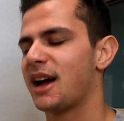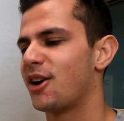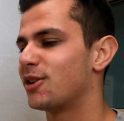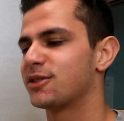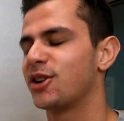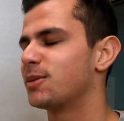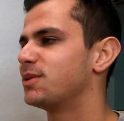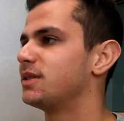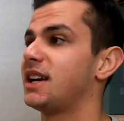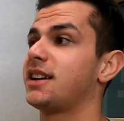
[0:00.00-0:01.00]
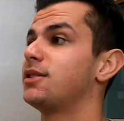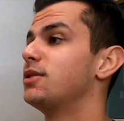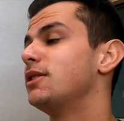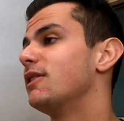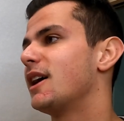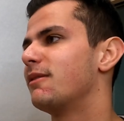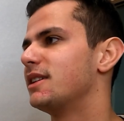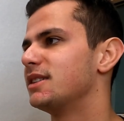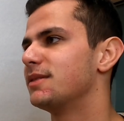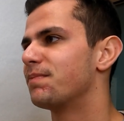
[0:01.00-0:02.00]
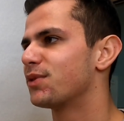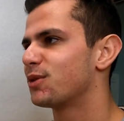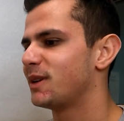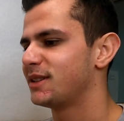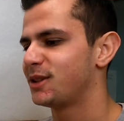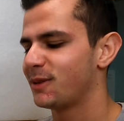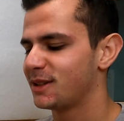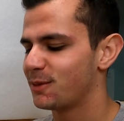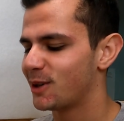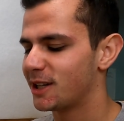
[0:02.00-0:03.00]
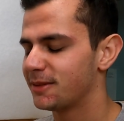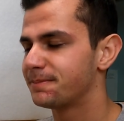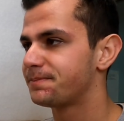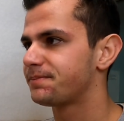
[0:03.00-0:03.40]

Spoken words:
I also hope to take it to a new level in 2021.